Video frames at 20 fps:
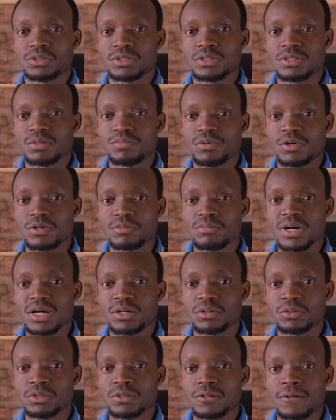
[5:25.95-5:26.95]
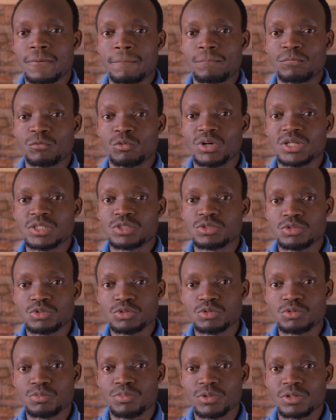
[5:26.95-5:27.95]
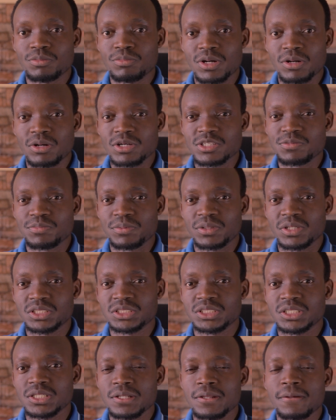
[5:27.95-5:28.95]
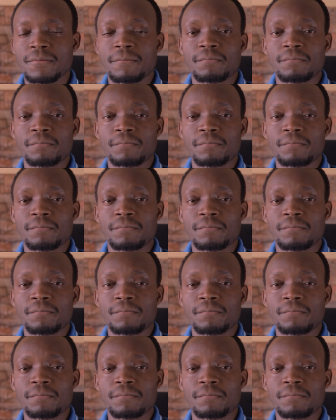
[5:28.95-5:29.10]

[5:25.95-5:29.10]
The bone marrow, want to do bone marrow aspiration,